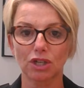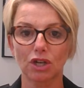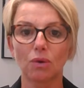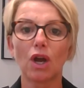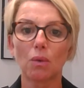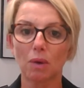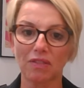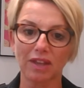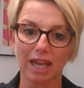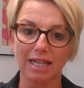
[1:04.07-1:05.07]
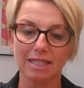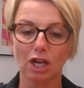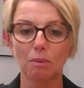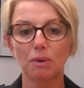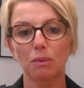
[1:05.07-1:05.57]
to when the gates
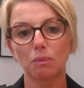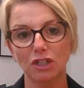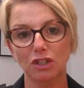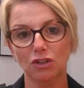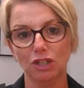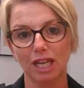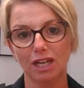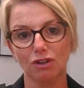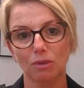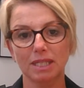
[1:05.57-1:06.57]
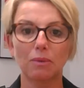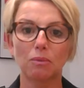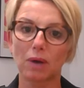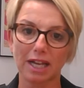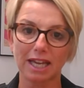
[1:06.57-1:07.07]
open, when your year group's in,
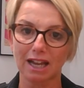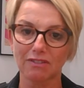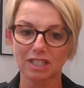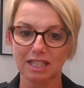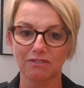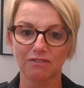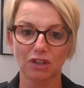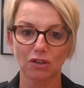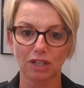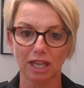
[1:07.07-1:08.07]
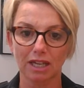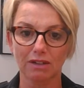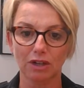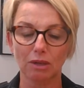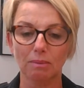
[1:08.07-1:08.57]
where you have to stand for your year
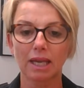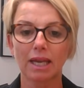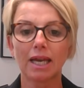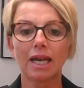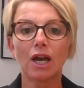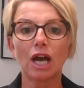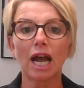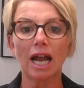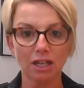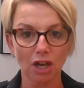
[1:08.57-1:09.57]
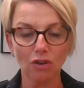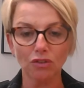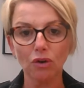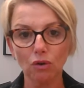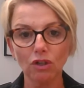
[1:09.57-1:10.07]
group. I know
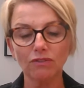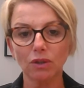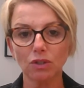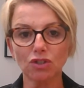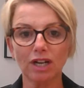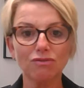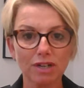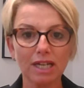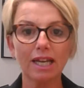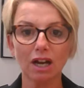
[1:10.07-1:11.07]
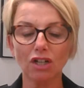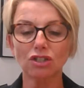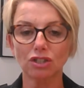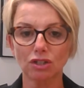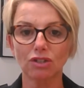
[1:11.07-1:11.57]
that all of you are trying really hard to
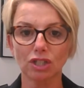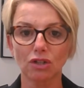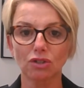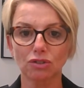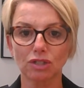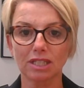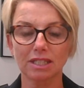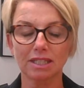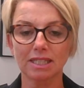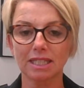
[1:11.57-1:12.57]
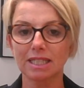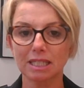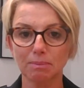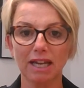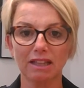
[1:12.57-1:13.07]
do the social distancing,
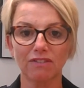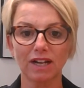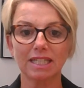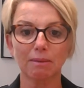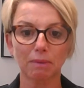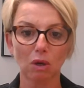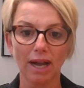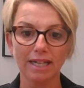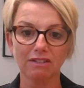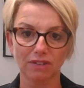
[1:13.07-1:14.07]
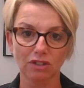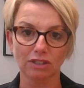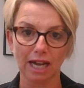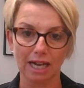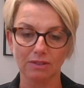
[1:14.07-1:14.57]
despite the fact it can be quite
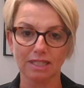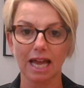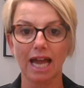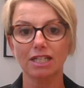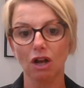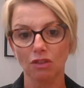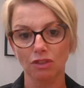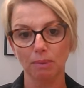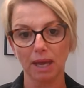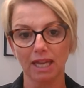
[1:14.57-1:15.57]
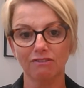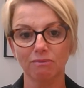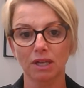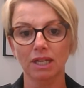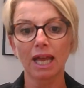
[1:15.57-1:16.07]
difficult outside on the
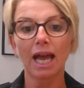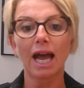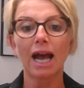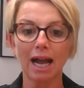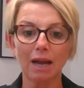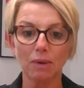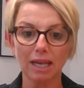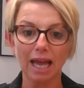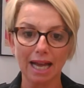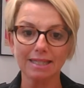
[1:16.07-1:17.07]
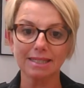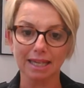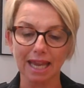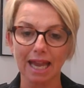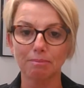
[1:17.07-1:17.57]
pavement. I will ask
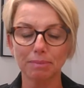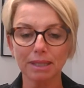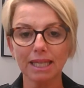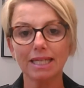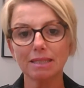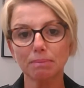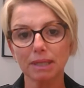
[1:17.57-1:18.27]
again, please